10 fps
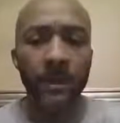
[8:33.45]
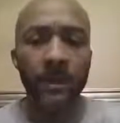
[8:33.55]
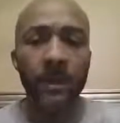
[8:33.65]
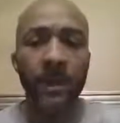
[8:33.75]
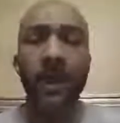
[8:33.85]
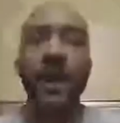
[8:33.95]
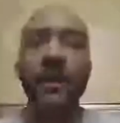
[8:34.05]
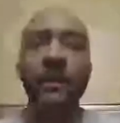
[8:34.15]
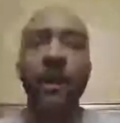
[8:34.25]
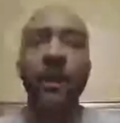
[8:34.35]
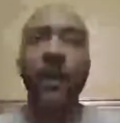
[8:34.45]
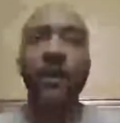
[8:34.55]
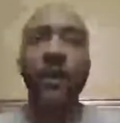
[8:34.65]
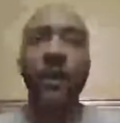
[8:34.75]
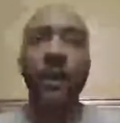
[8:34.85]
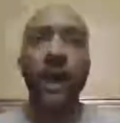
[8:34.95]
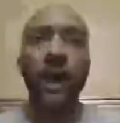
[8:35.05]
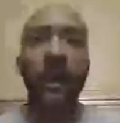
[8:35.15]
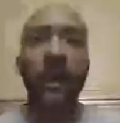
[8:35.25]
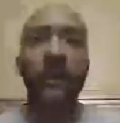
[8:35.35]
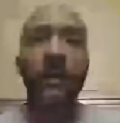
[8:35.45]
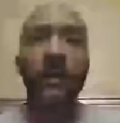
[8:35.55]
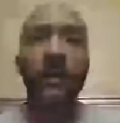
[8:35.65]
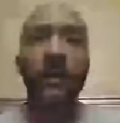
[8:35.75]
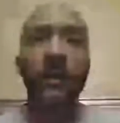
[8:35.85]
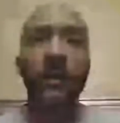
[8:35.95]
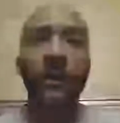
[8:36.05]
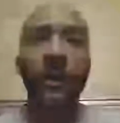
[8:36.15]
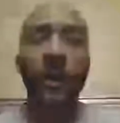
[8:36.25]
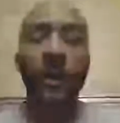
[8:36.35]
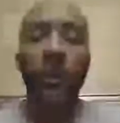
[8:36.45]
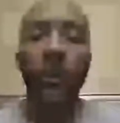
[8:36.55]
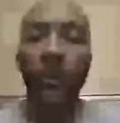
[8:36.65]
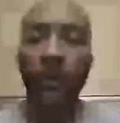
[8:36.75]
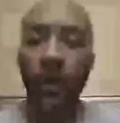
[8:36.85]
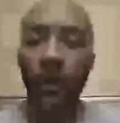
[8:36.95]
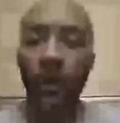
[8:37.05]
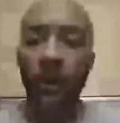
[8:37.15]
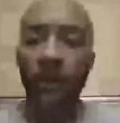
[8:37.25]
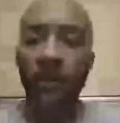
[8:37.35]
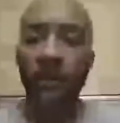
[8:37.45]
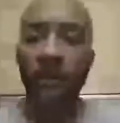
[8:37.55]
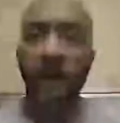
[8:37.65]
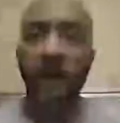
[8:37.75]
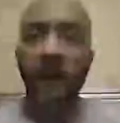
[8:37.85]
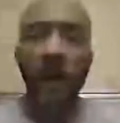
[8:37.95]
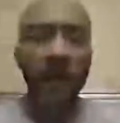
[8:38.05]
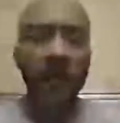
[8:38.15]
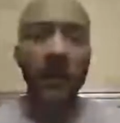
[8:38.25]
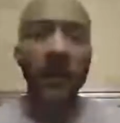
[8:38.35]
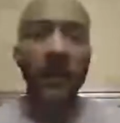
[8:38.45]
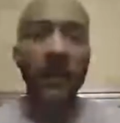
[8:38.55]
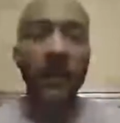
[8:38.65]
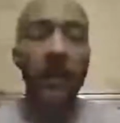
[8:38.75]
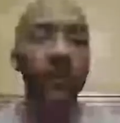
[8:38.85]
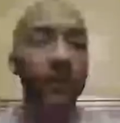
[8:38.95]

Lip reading: let him know that you are dating with a purpose. Also let him know